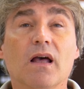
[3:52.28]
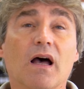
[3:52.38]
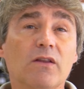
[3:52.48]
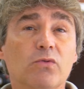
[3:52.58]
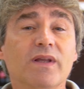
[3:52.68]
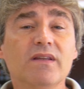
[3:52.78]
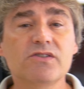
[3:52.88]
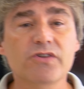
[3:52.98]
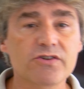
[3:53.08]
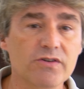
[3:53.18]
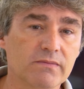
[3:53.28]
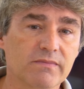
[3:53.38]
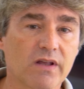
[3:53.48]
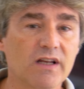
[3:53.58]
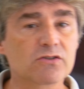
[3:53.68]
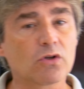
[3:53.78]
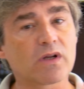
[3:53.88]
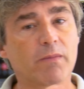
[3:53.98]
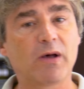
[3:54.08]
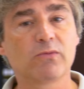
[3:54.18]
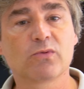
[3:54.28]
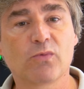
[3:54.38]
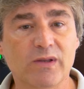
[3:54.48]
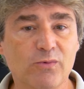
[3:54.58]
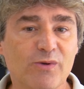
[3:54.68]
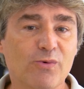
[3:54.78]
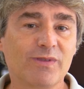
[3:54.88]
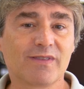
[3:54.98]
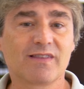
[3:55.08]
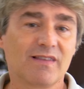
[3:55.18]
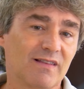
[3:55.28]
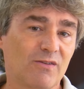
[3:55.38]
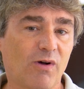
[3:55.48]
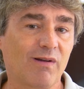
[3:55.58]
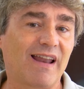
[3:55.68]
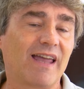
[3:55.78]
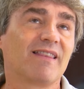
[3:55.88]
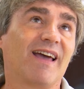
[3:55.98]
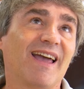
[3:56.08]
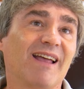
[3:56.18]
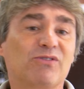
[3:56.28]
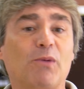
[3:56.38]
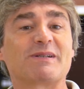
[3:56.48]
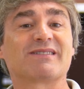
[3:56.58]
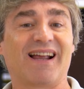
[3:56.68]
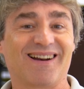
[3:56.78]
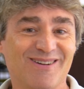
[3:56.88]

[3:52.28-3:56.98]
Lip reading: And to end this session, let's talk about what we could call like the top star